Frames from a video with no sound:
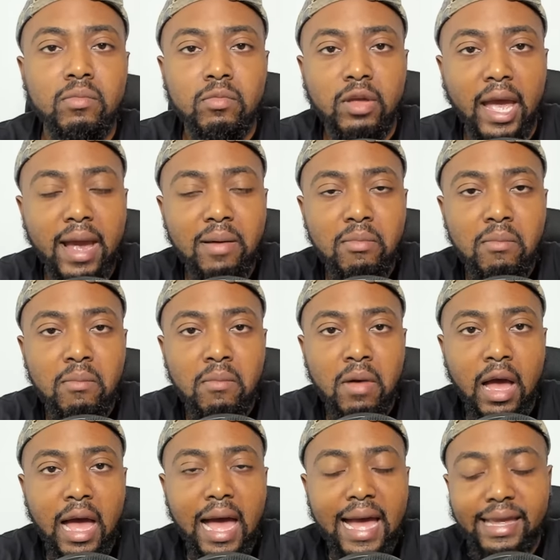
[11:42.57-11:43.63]
okay?
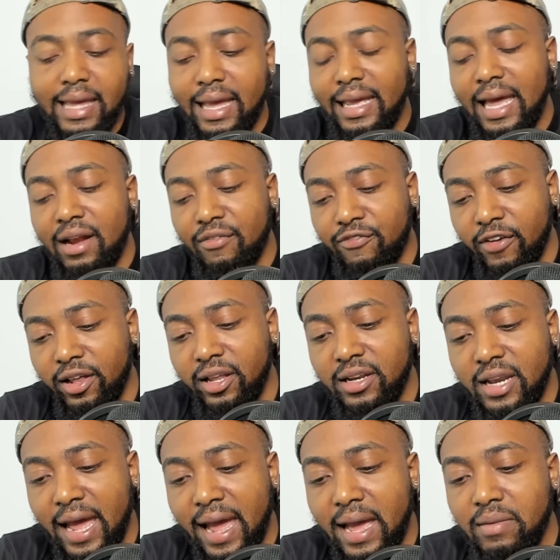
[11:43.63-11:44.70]
I got a
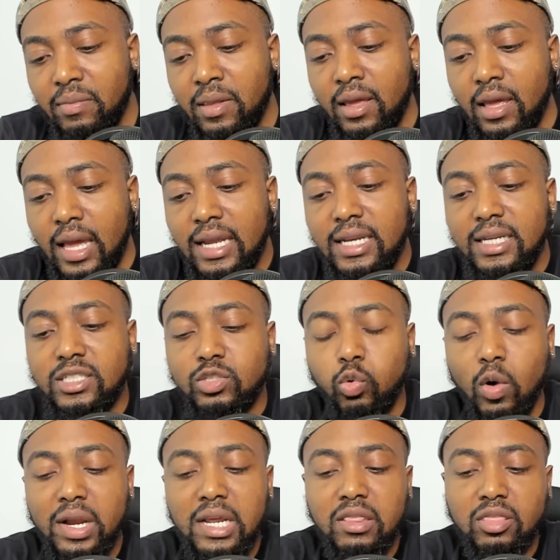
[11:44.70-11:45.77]
feeling that in the
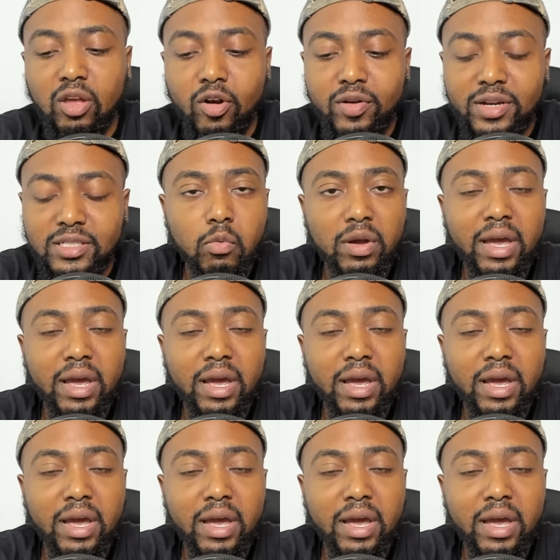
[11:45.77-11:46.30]
2030s,